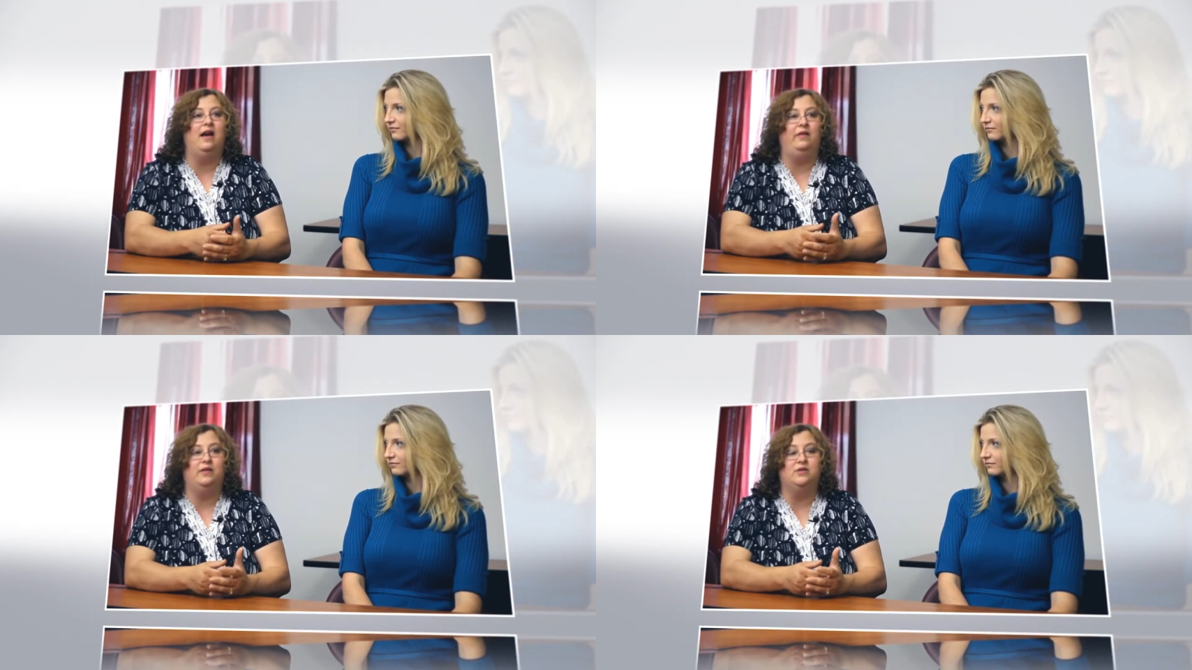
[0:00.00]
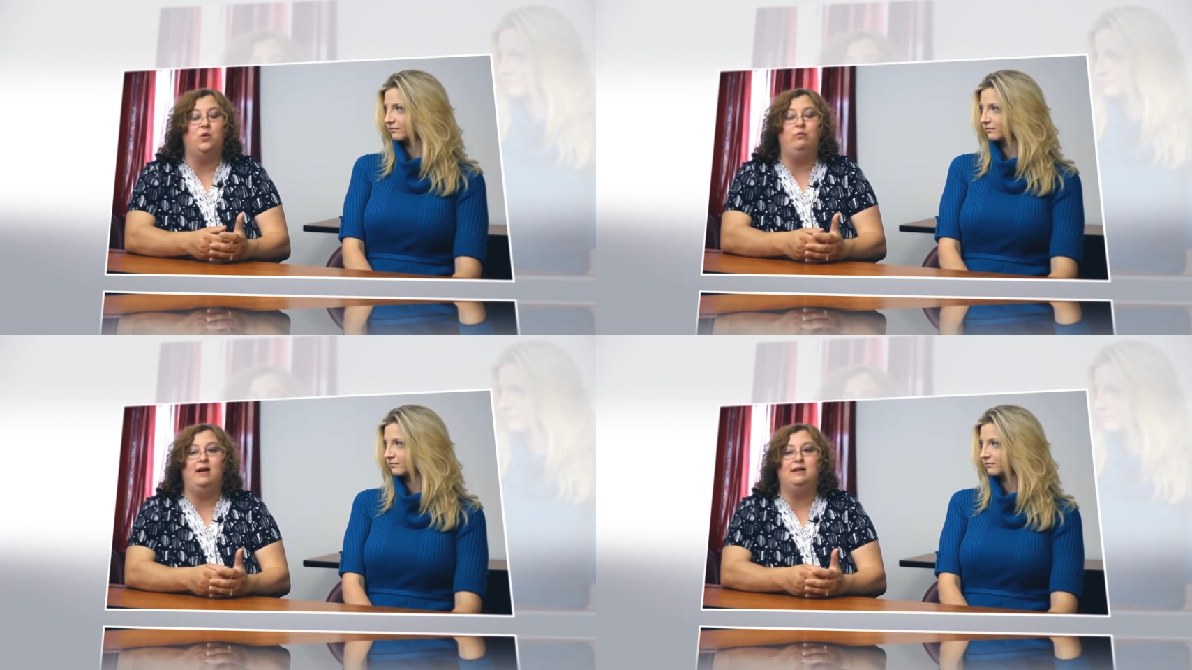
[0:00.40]
Speaker 1: and the
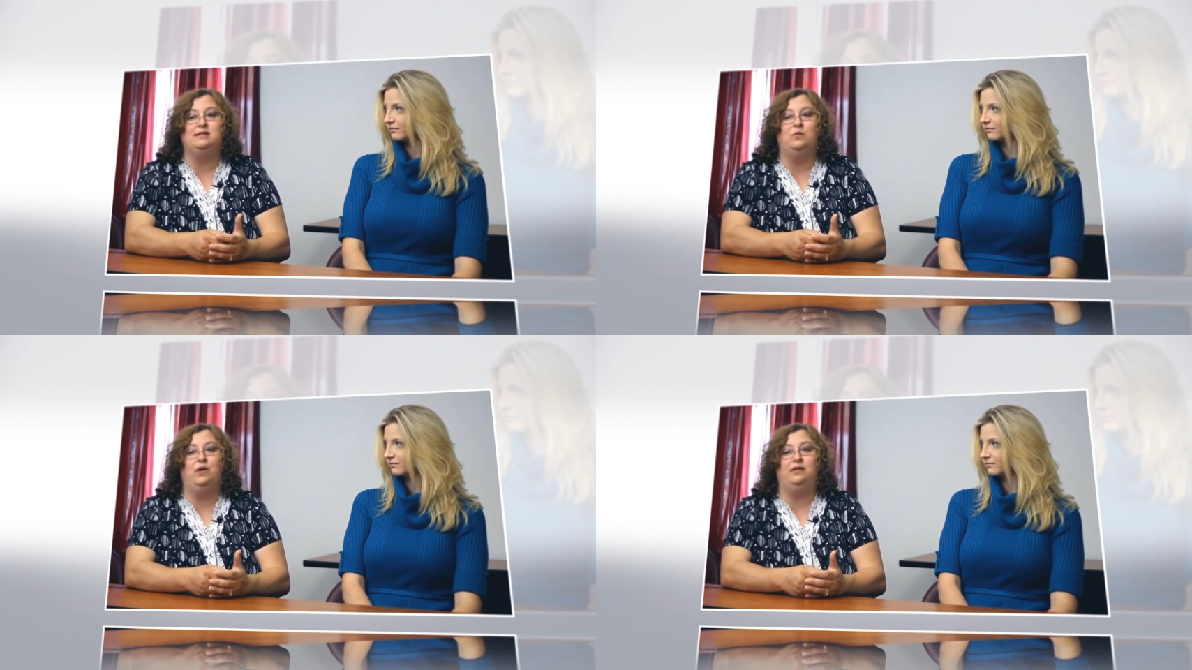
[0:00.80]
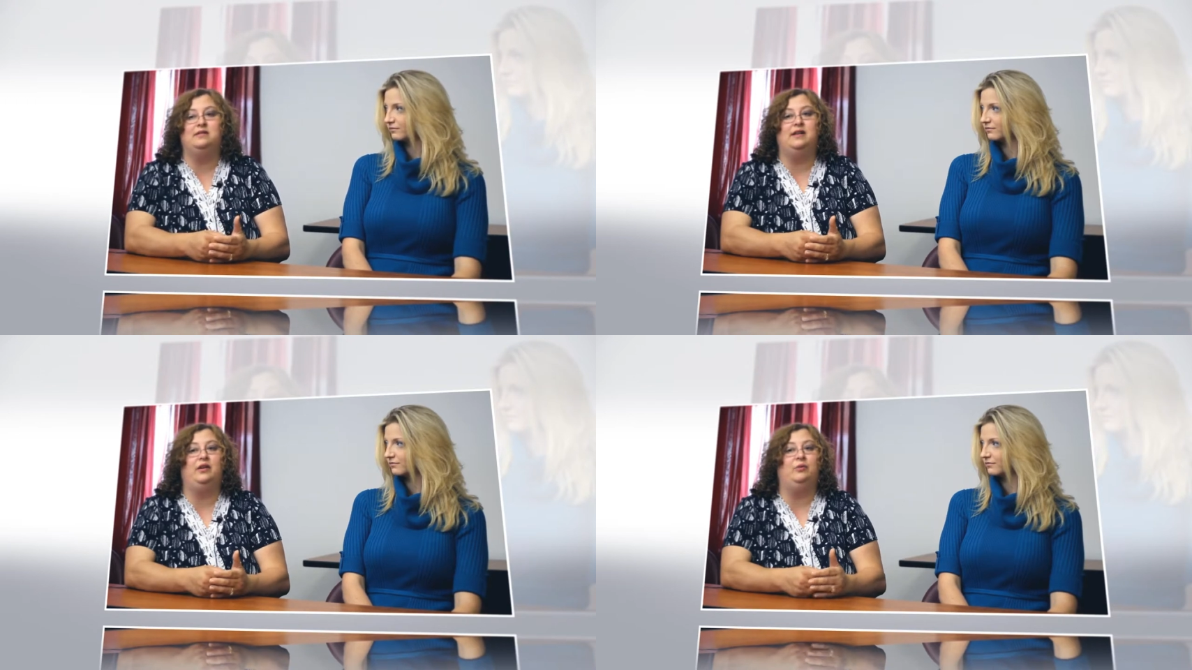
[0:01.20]
school-based wellness
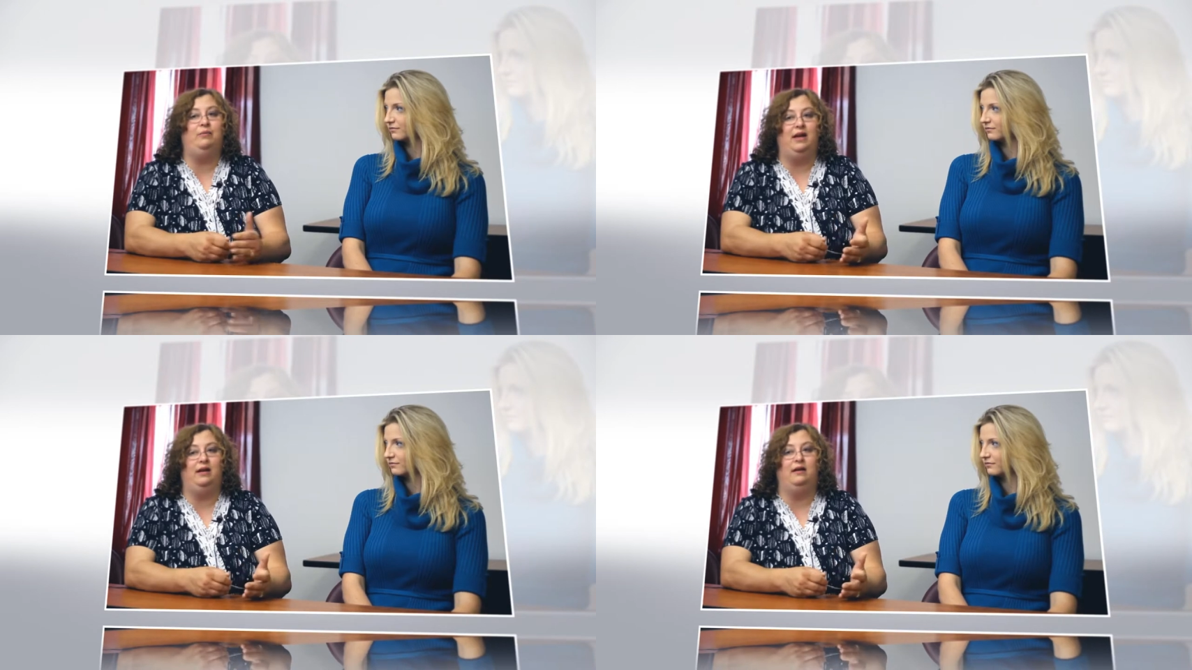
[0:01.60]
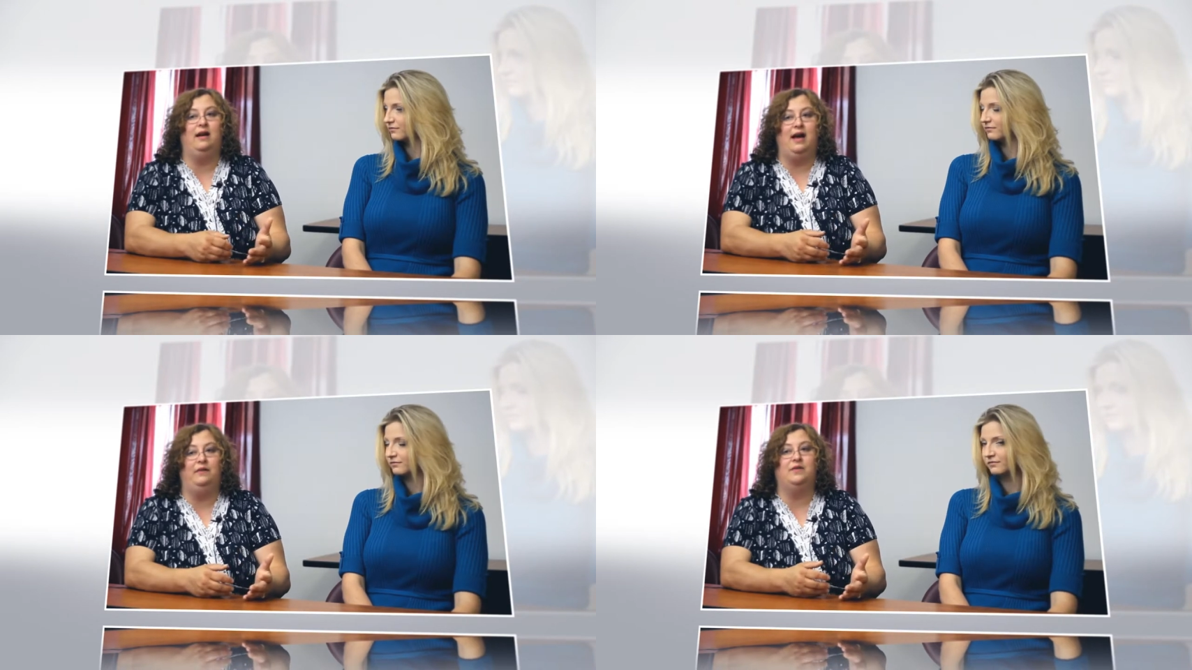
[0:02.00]
center being
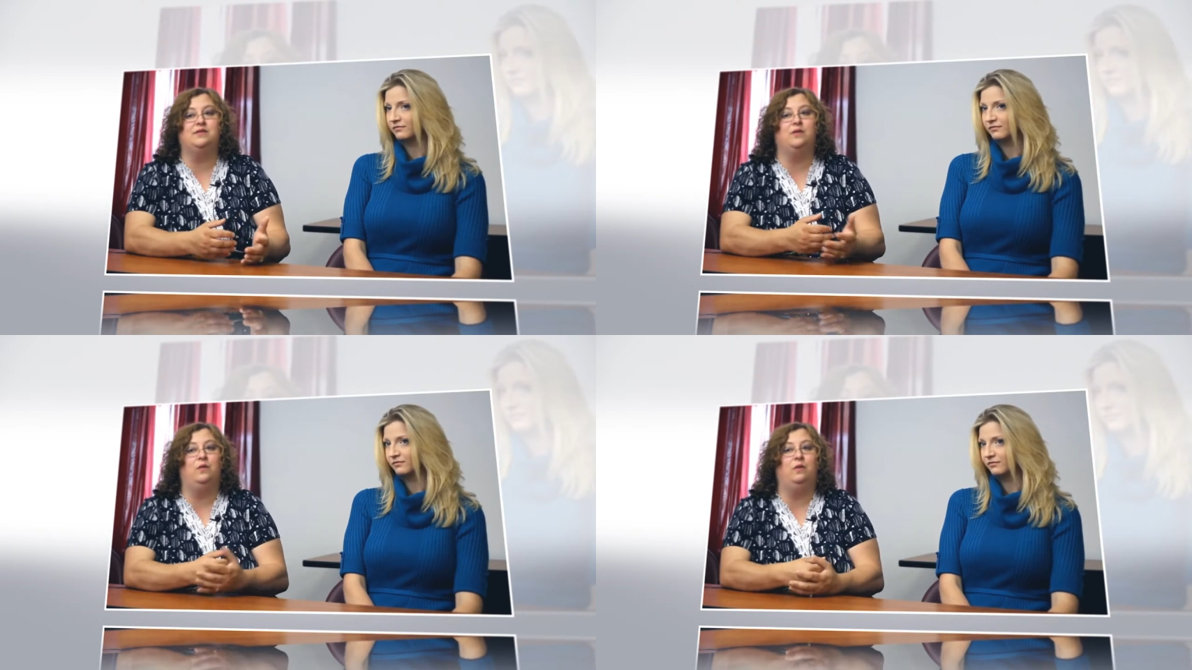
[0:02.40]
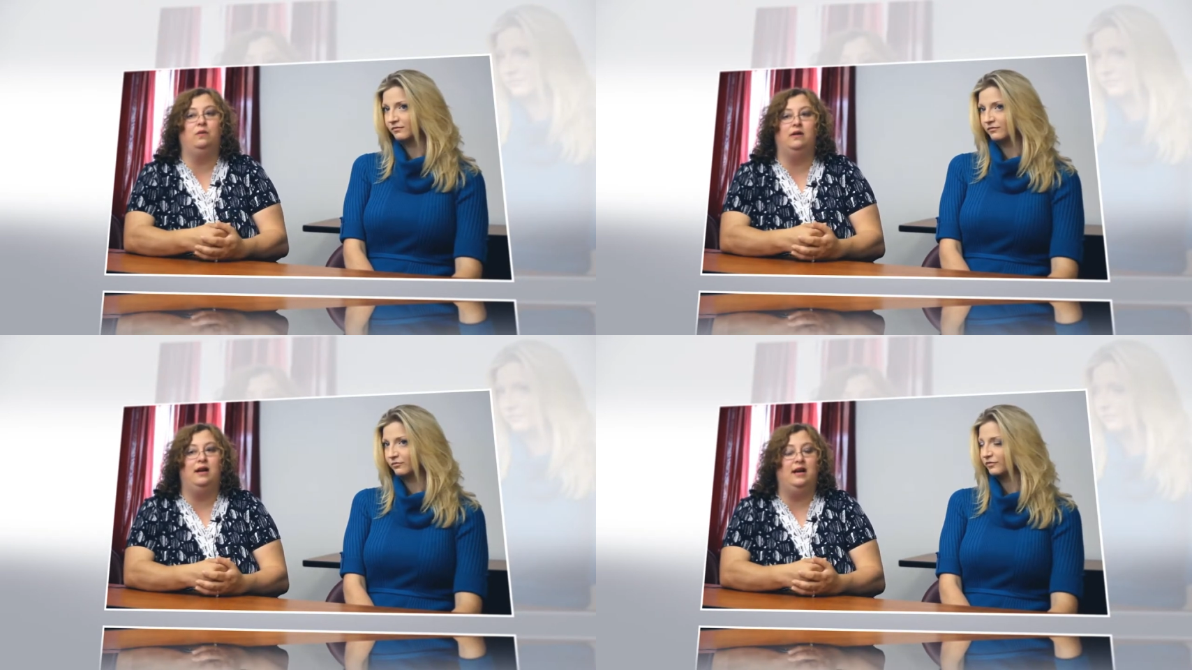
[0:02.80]
at the school.
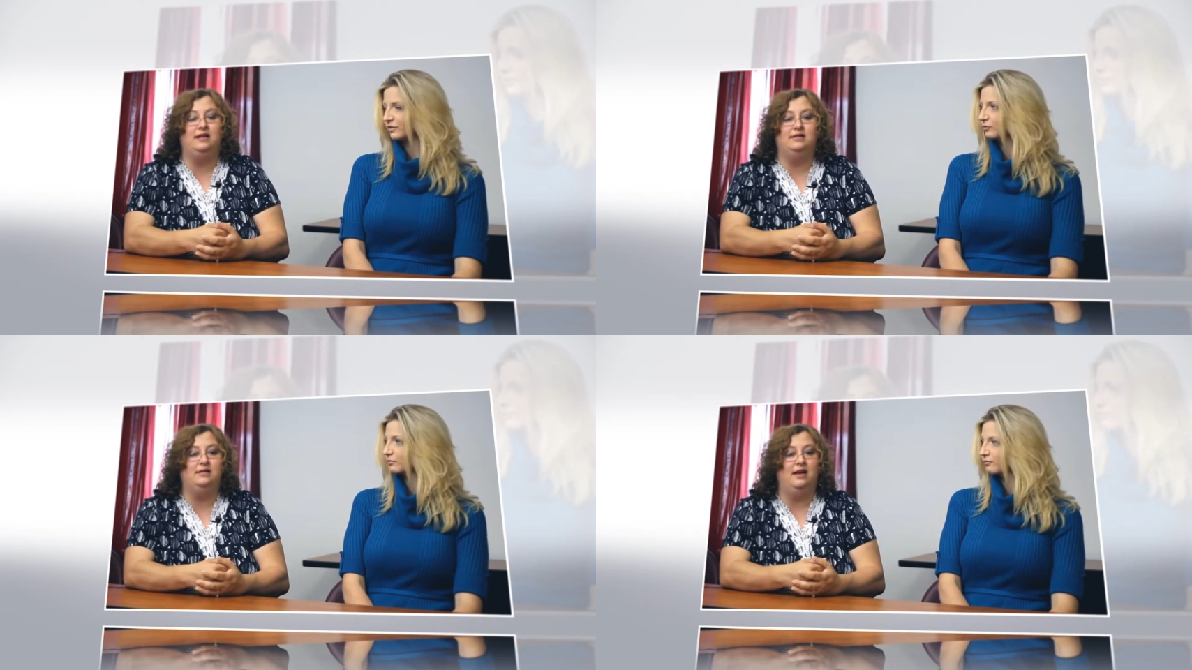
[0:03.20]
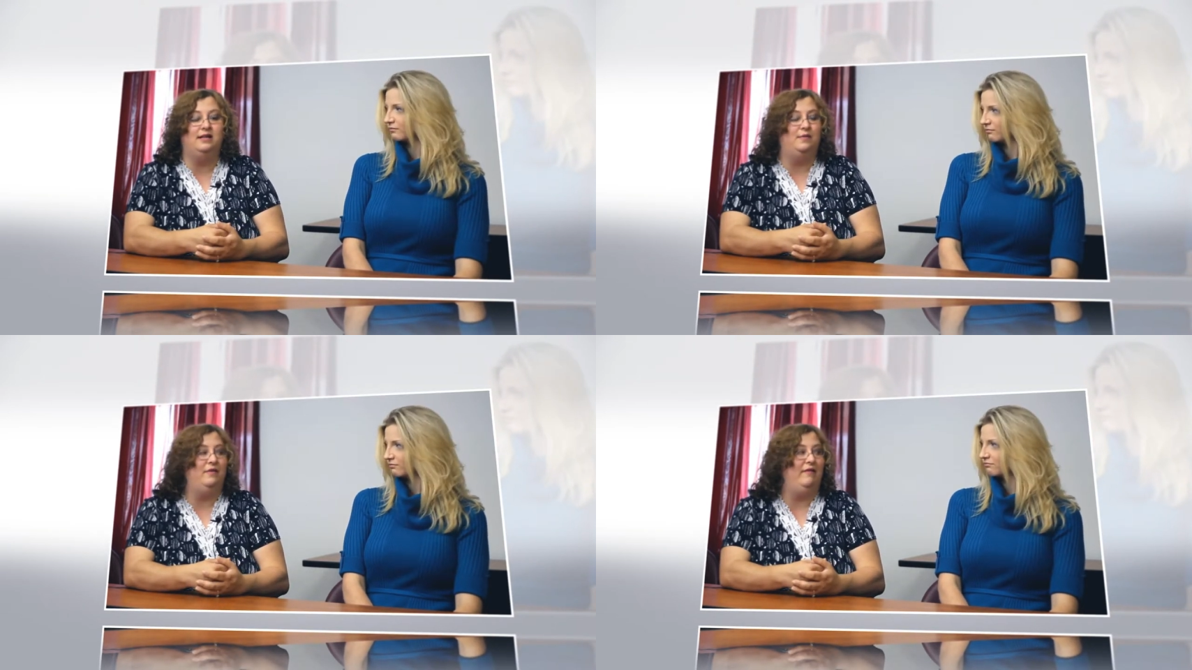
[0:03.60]
It's
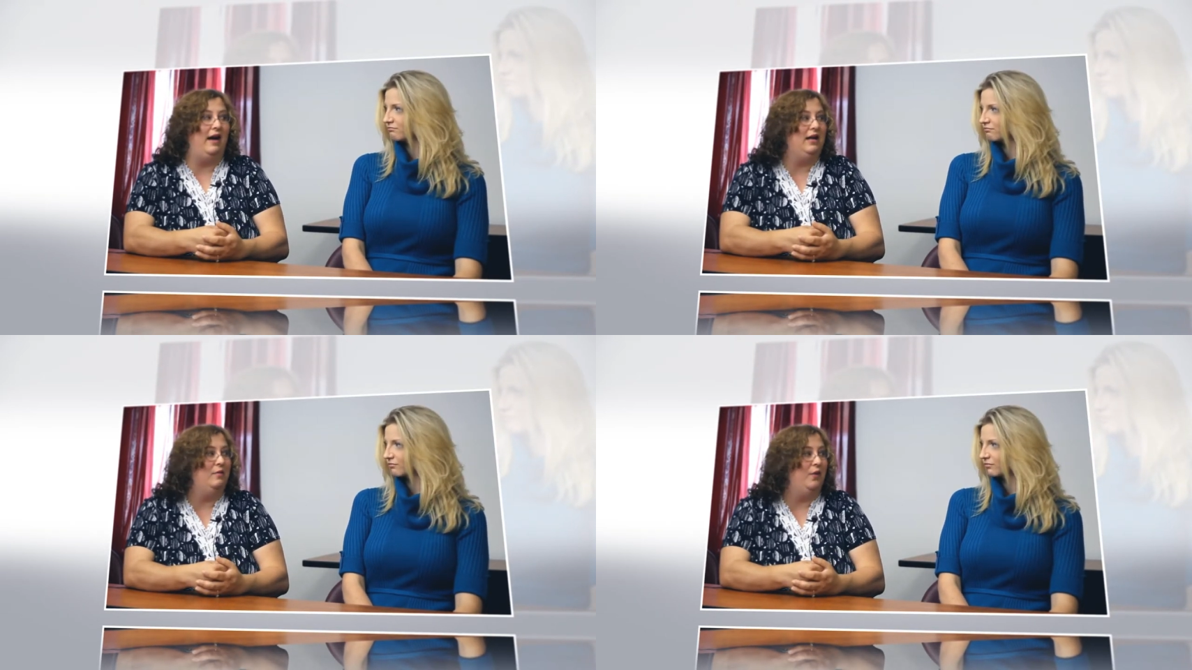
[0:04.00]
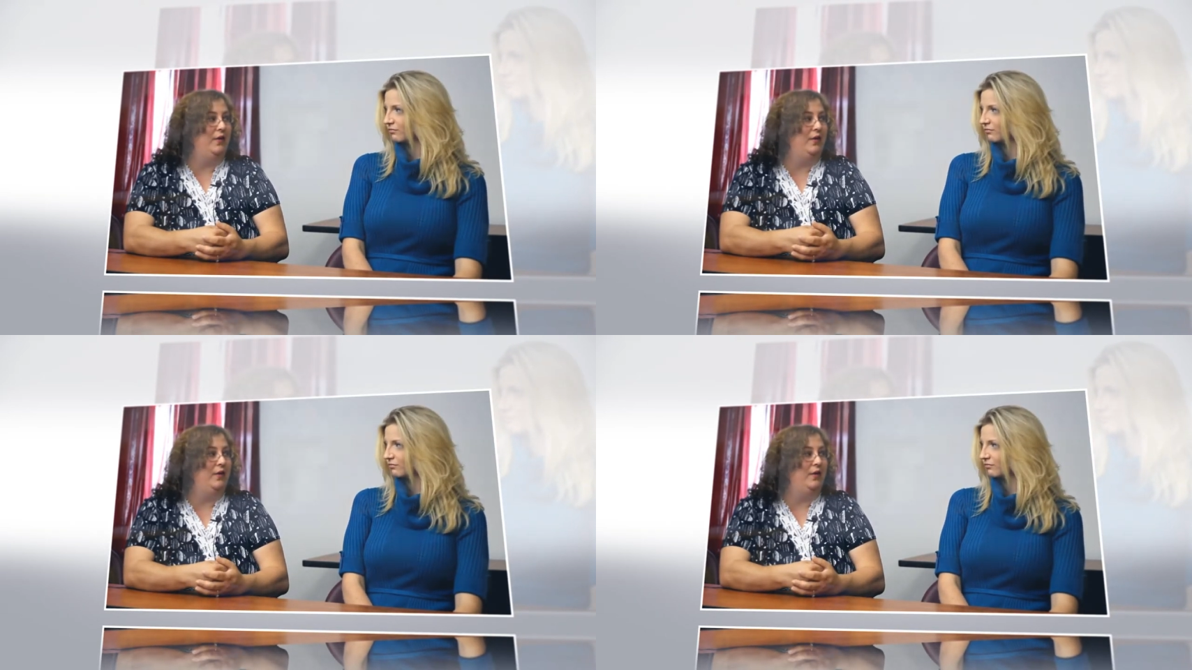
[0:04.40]
it's been valuable. We